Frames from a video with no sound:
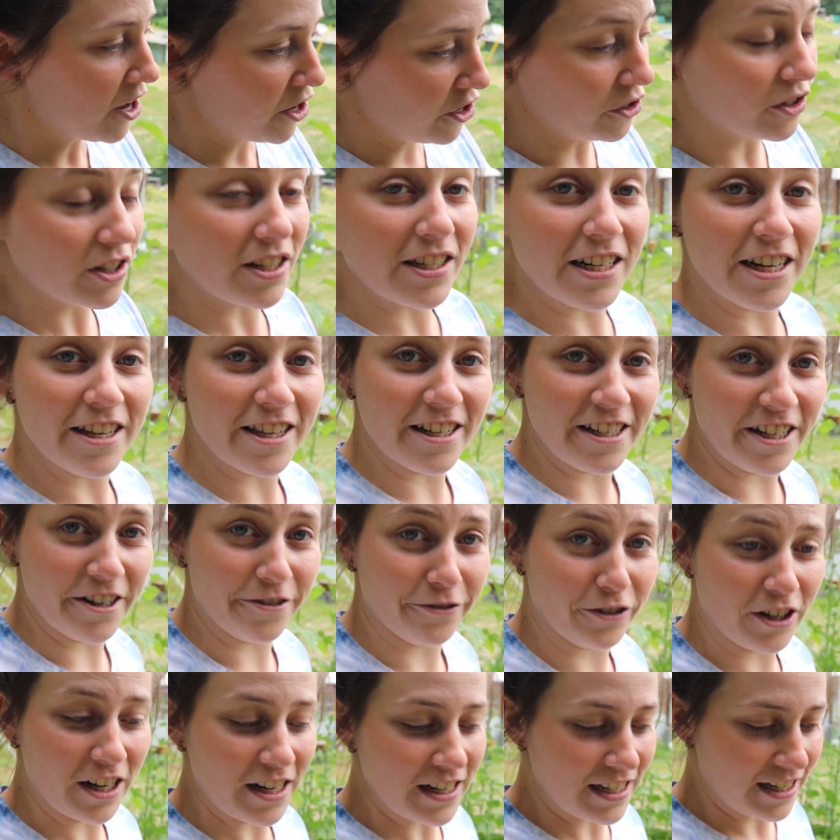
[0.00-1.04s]
You'll see the
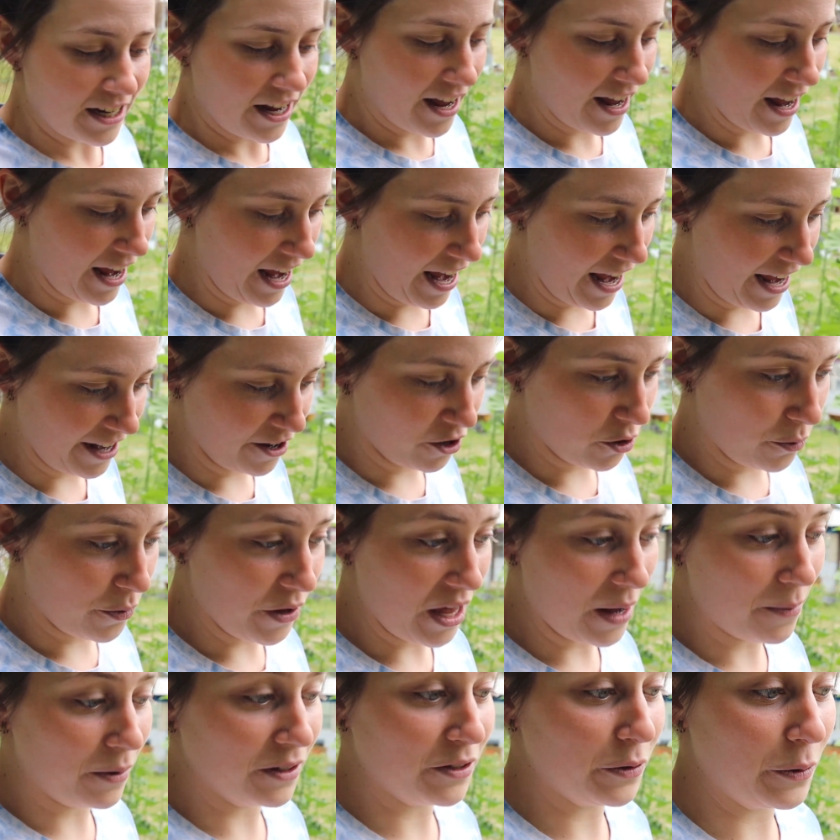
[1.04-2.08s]
difference, and you'll
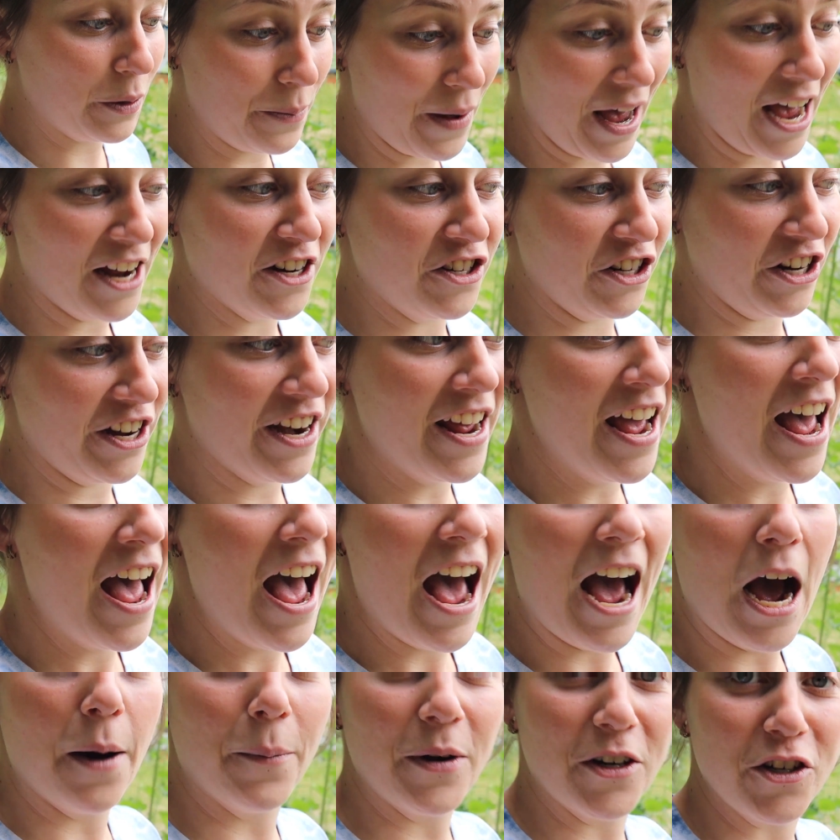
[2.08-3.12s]
be able to imagine
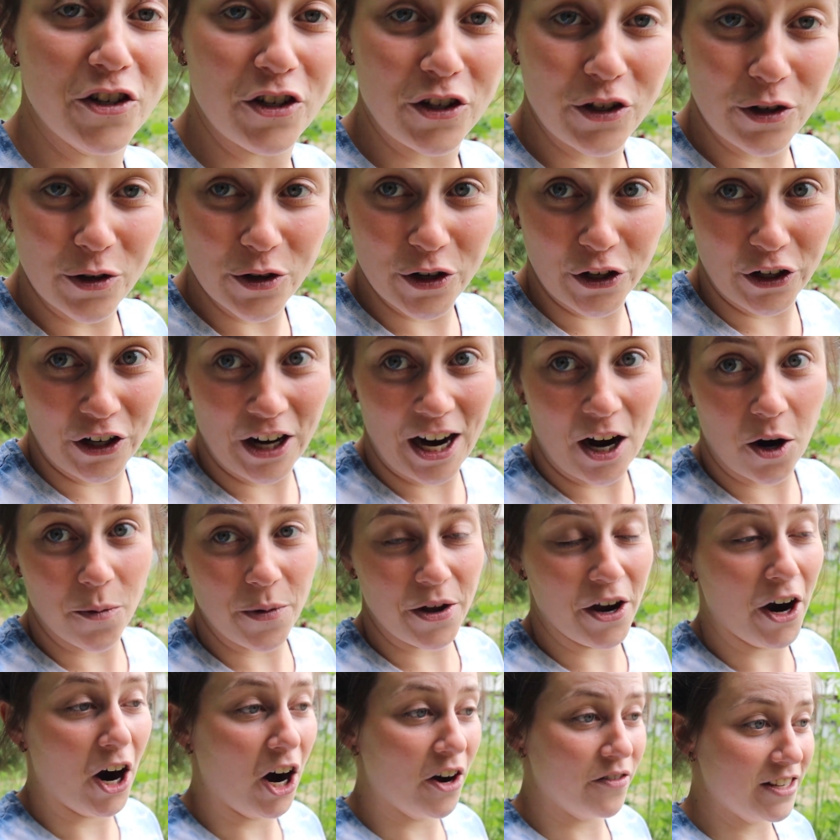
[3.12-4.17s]
how much sooner I'll
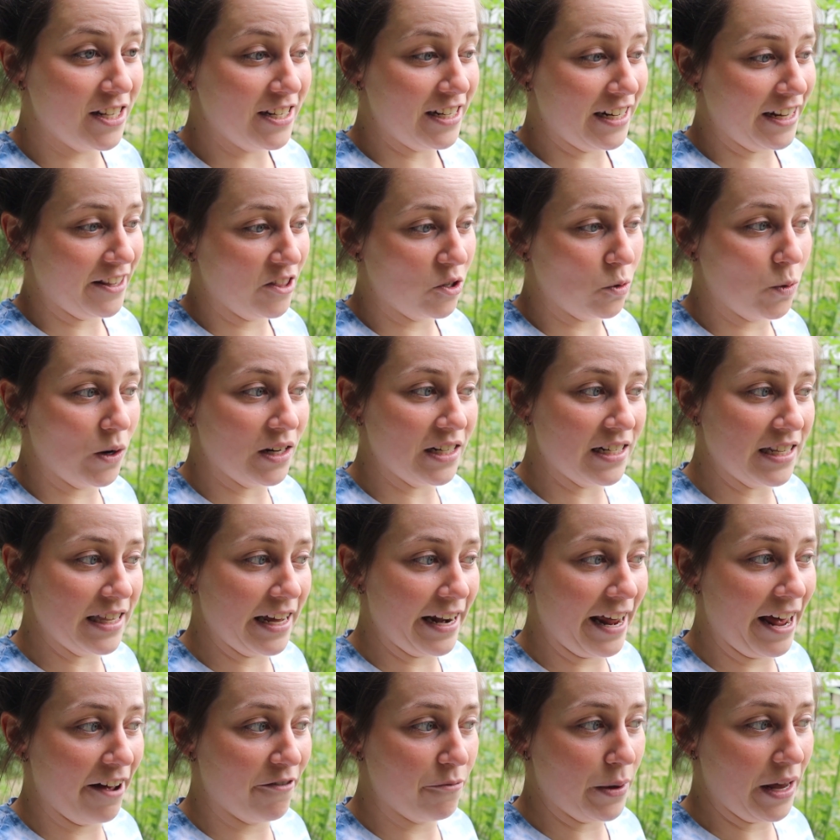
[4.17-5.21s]
be harvesting the ones
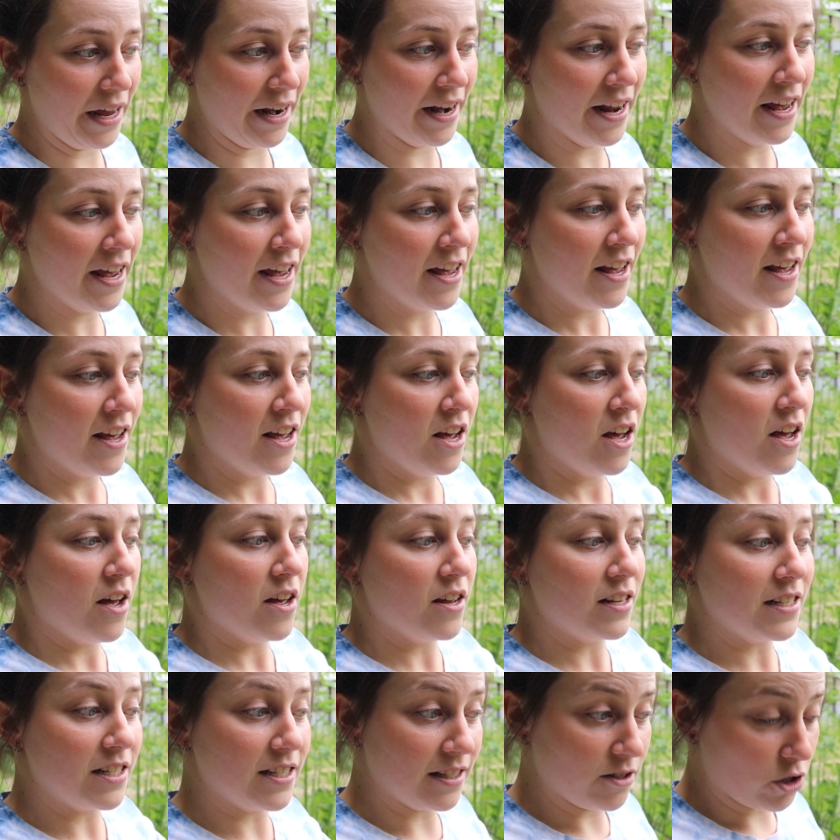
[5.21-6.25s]
that have been
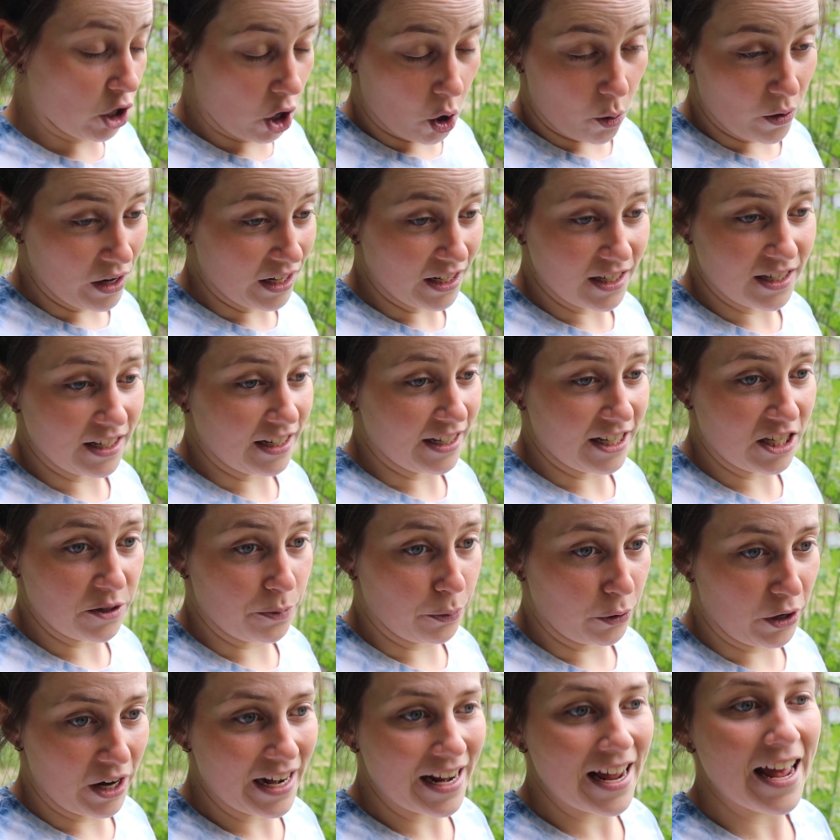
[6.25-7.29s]
going since
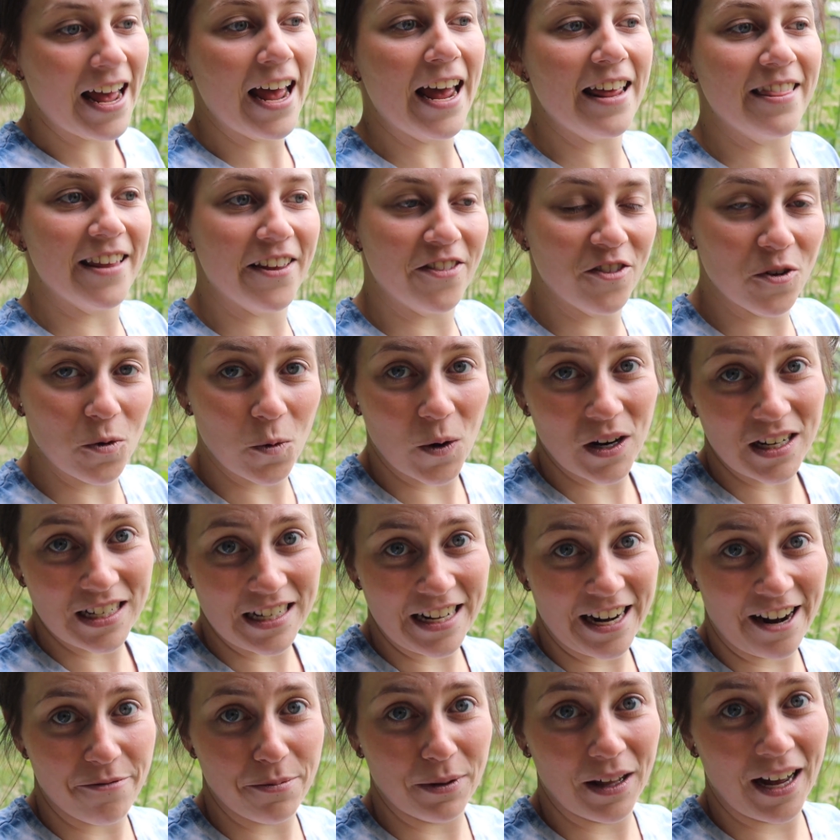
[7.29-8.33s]
spring, and then the ones
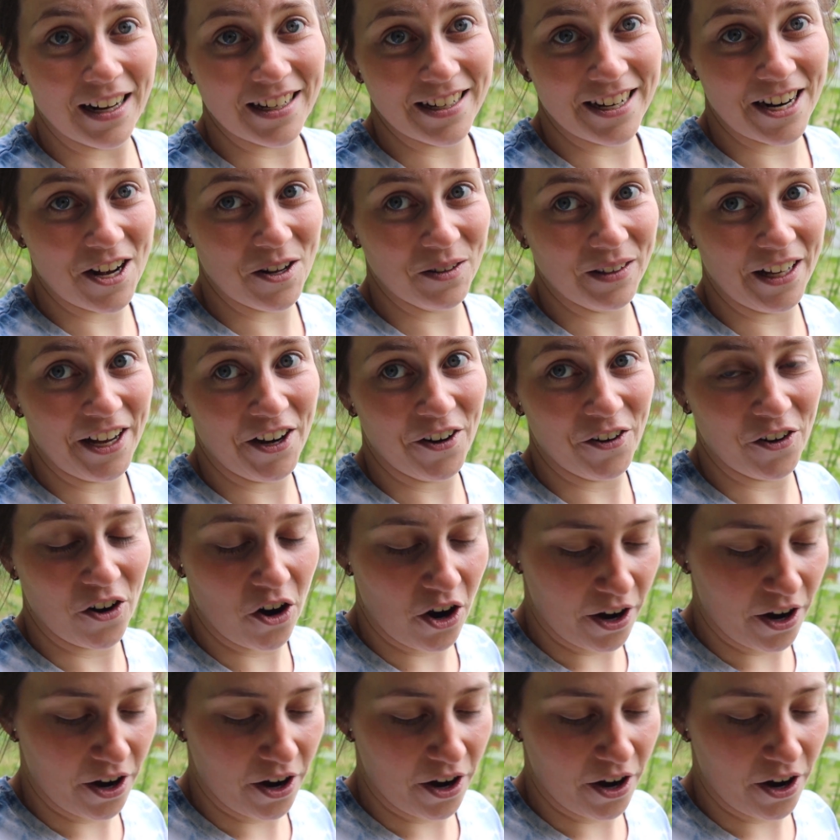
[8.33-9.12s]
that I've planted out later